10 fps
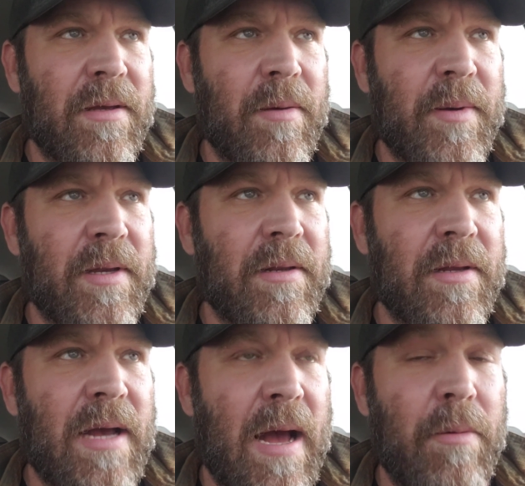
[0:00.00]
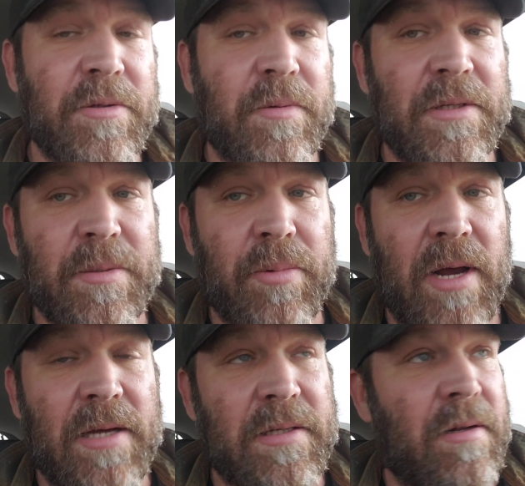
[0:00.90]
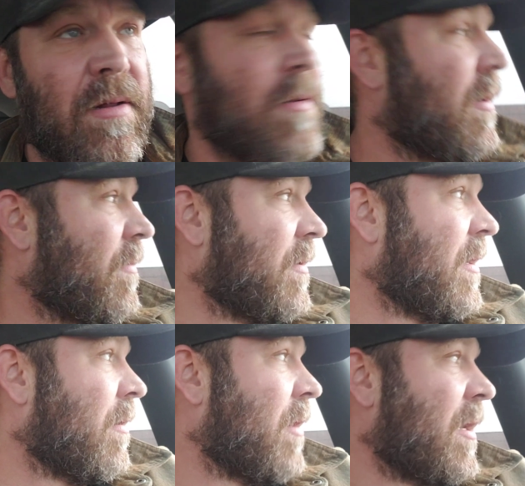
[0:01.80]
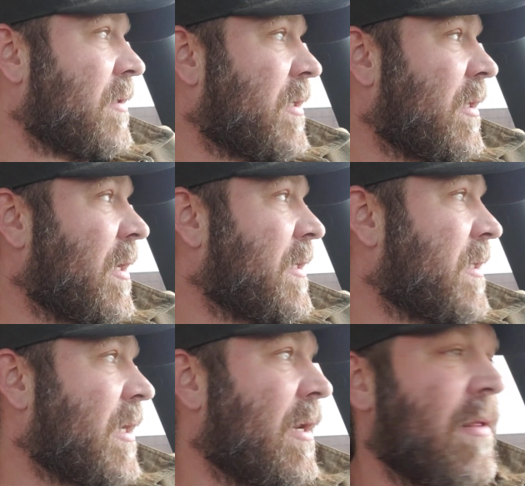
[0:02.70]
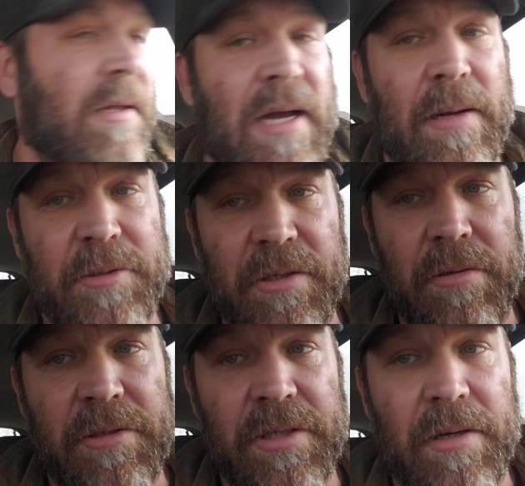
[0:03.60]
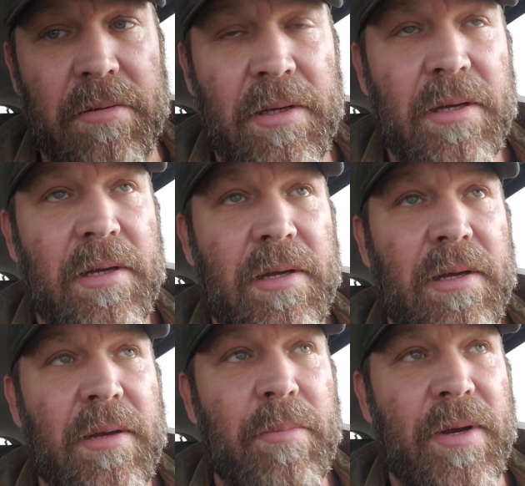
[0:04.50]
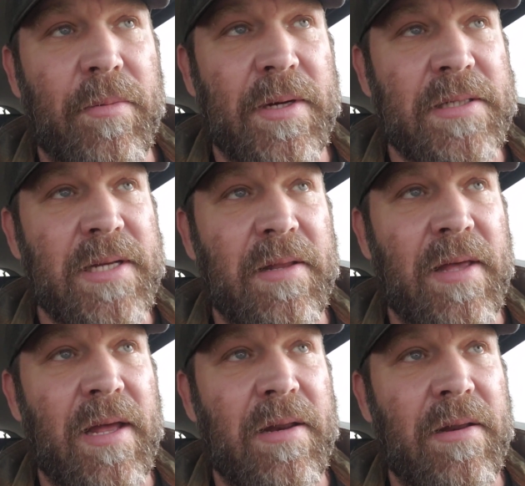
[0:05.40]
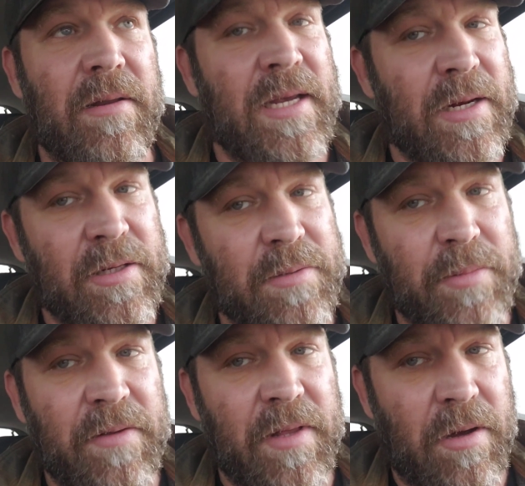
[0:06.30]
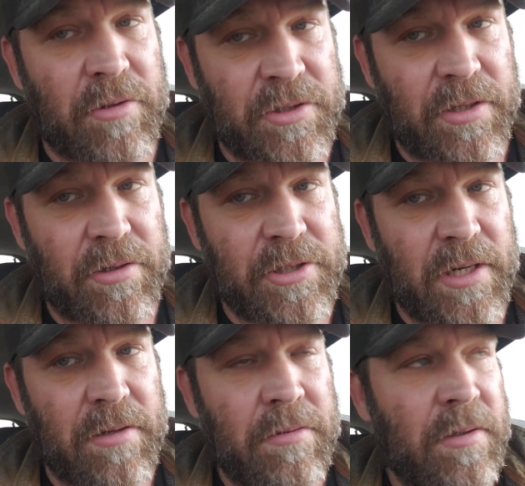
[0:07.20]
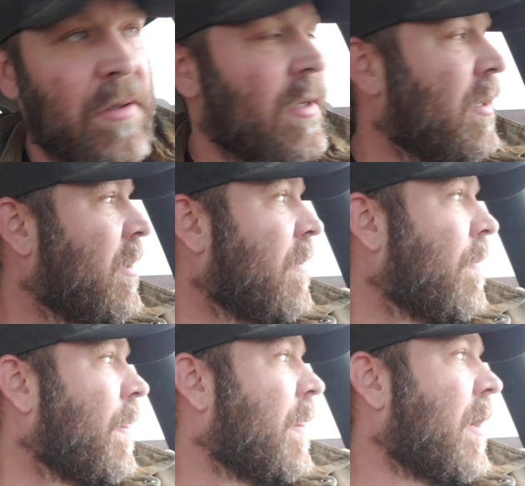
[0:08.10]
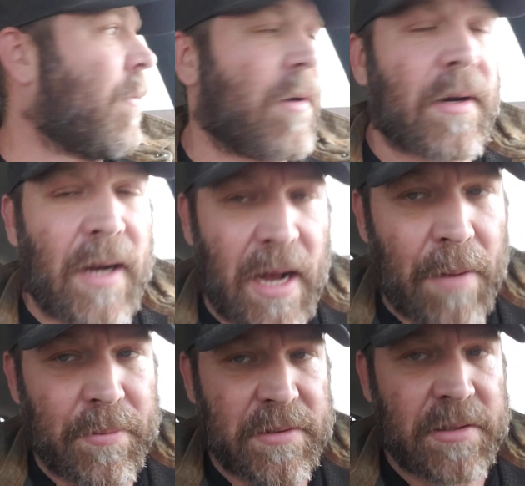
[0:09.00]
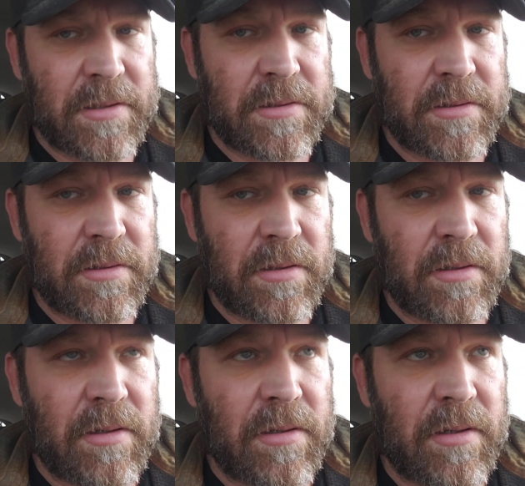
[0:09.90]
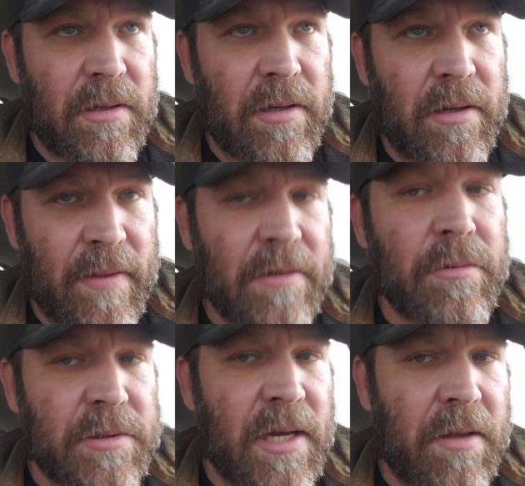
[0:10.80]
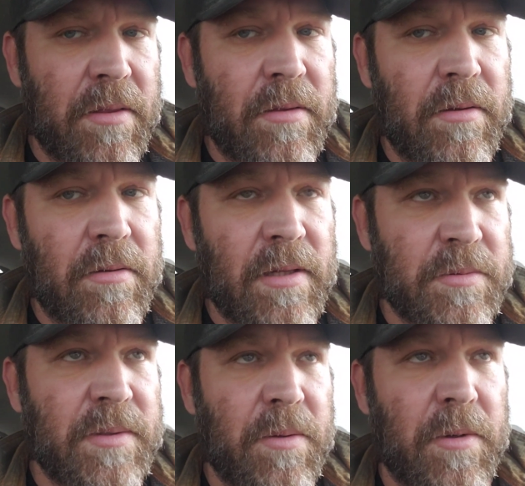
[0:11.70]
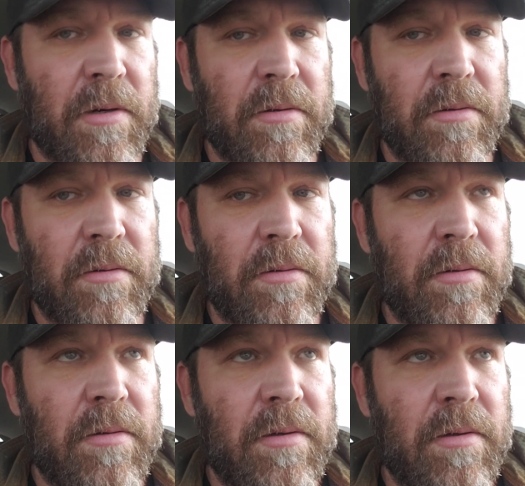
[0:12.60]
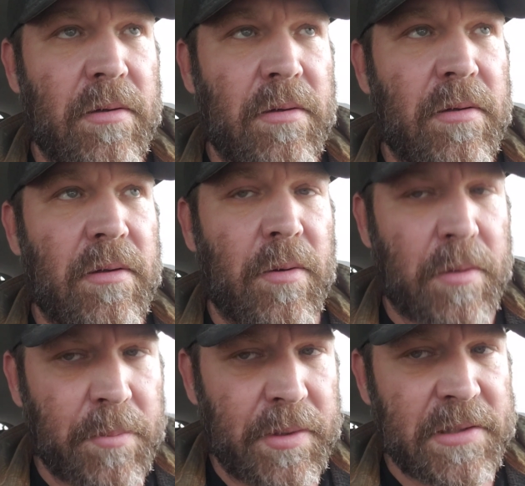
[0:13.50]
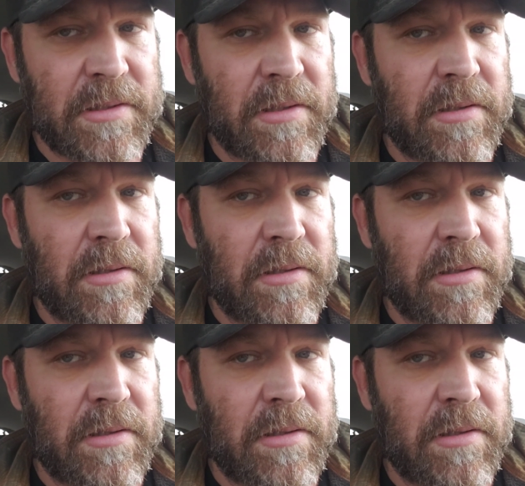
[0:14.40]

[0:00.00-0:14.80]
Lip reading: I mean, I was really surprised in all honesty that he said any of the cops should go to jail. But when he said that he doesn't believe they all should go to jail, they were accomplices in that dude's death. That's what they were. They were complicit.